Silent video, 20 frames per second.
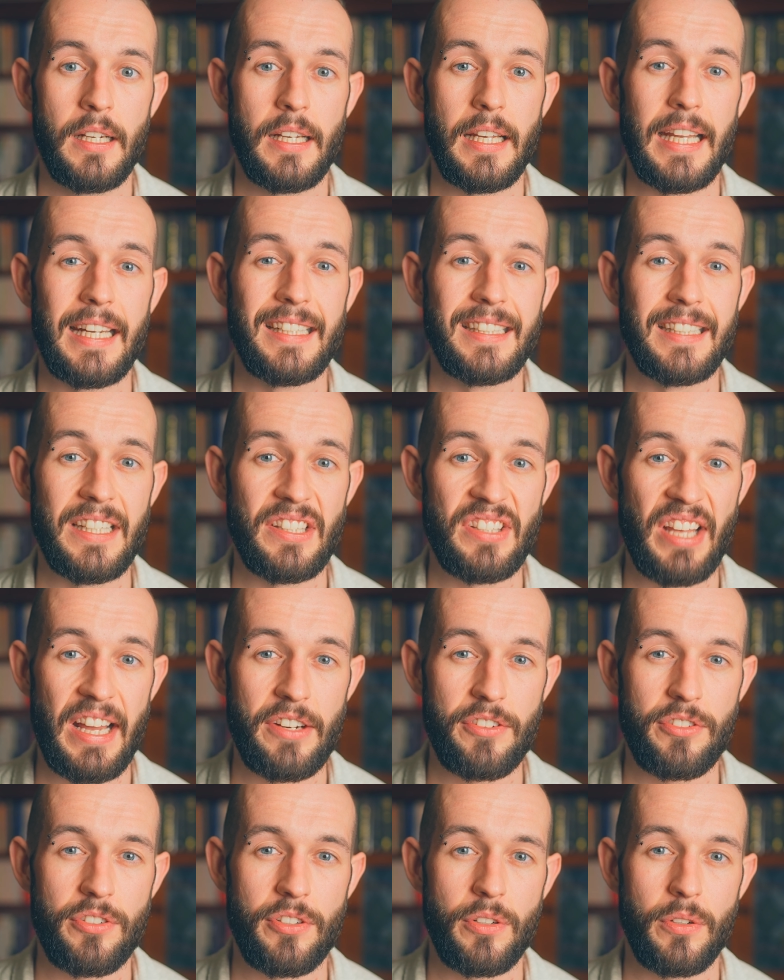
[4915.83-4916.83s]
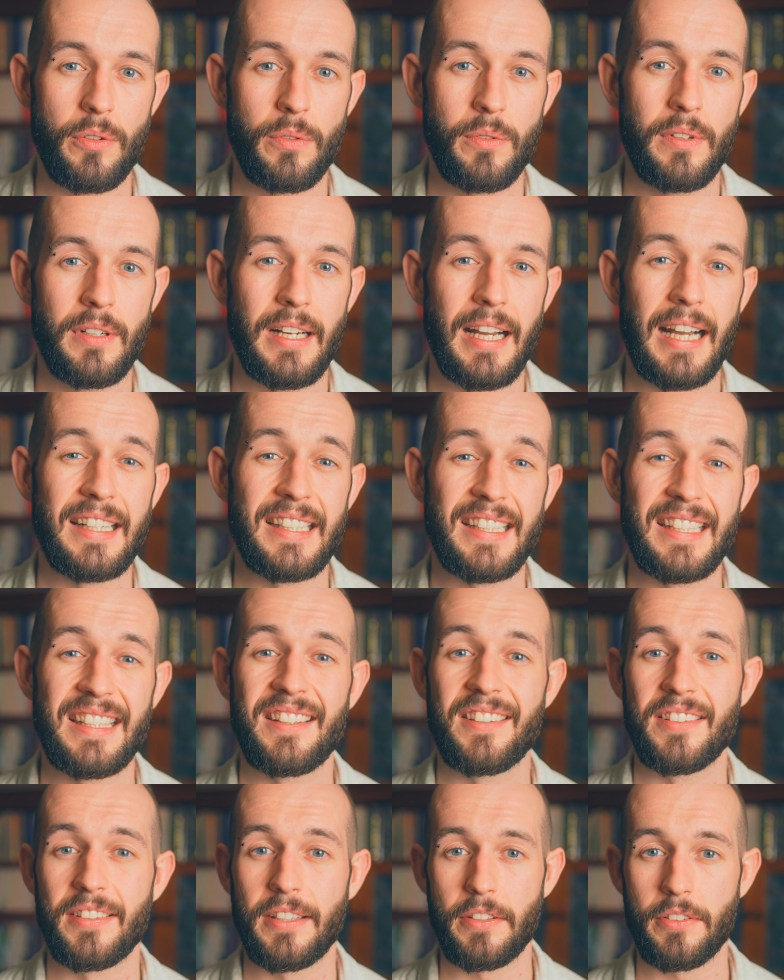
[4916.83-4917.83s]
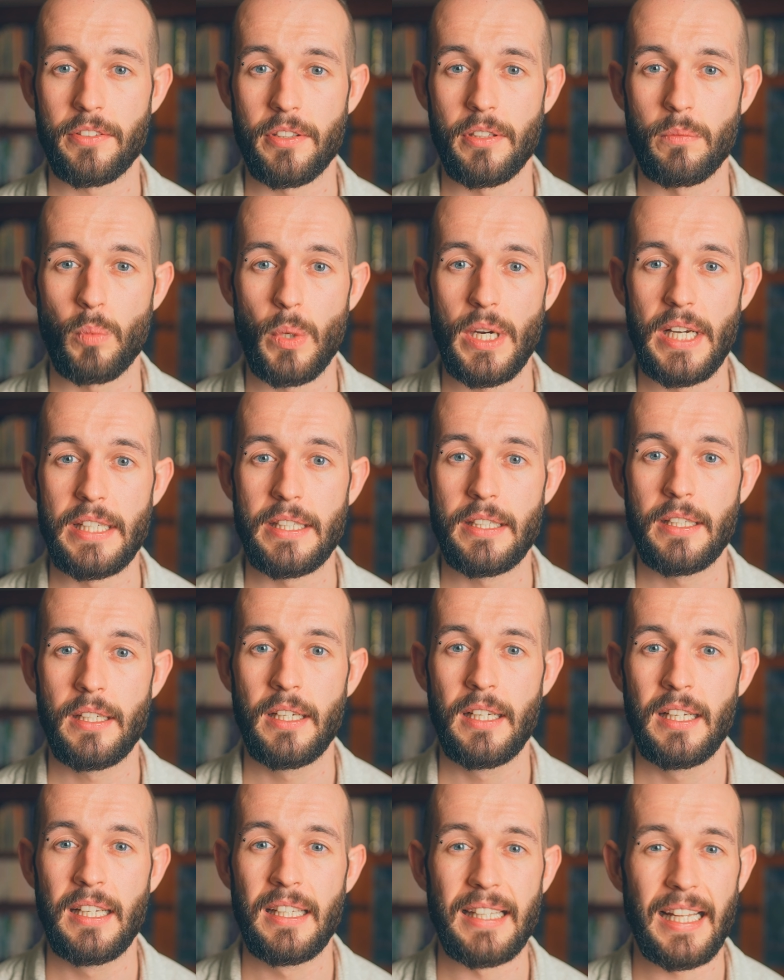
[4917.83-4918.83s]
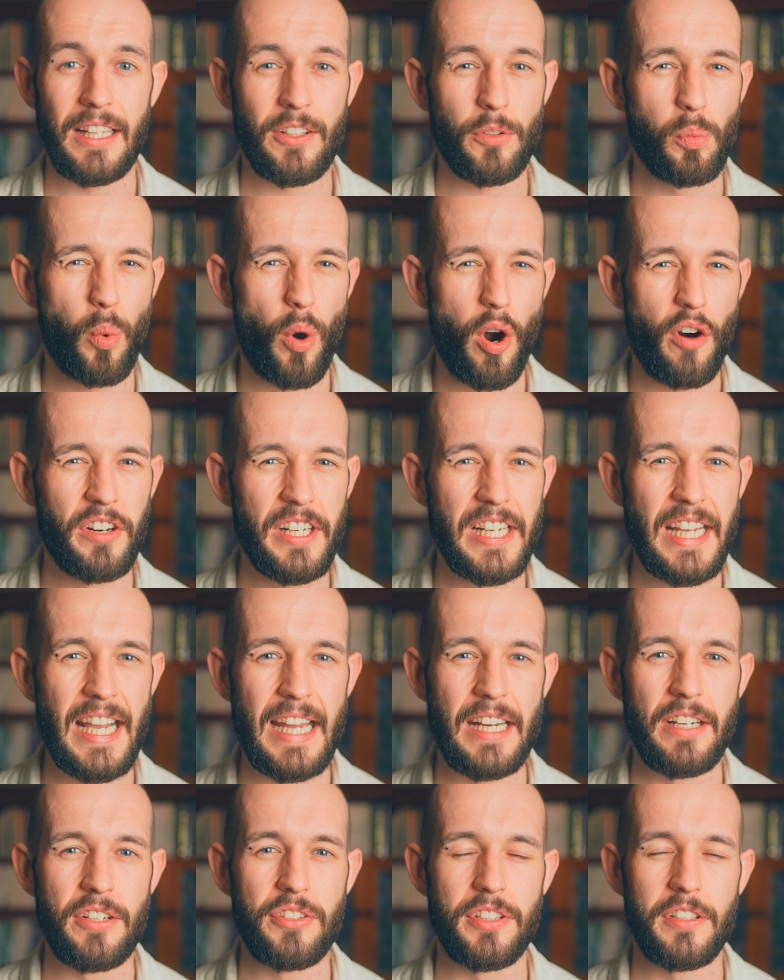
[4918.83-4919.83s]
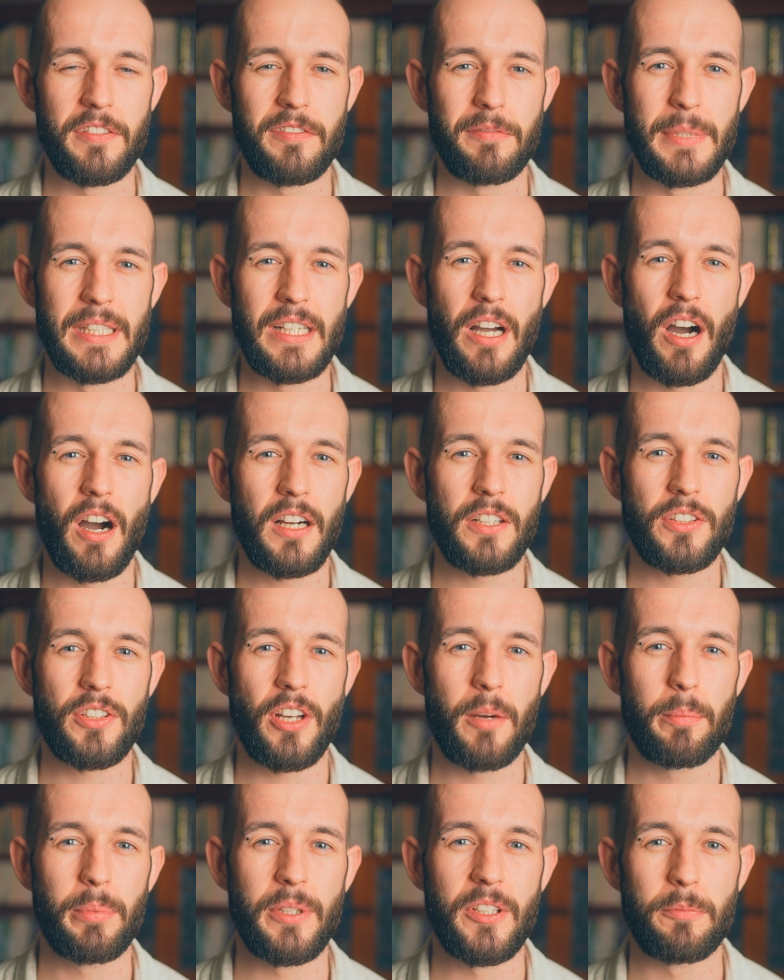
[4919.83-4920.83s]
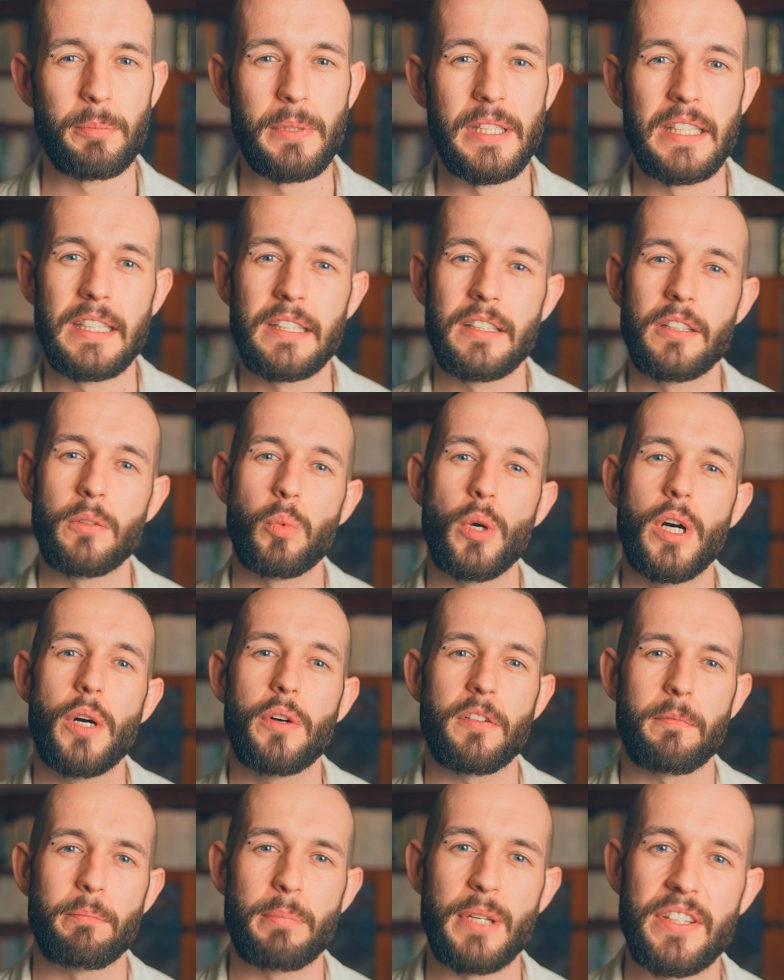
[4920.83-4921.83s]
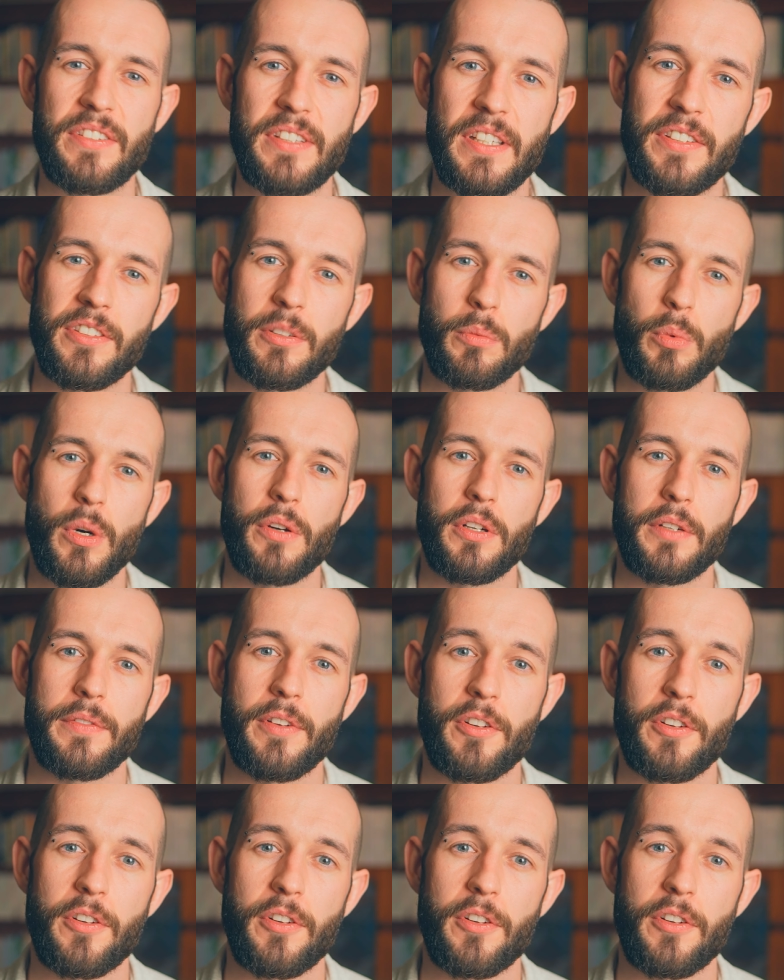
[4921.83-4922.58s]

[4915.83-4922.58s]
in an intentional and consistent way. That's warrior energy for me. Archetypally speaking, the world of business, the world of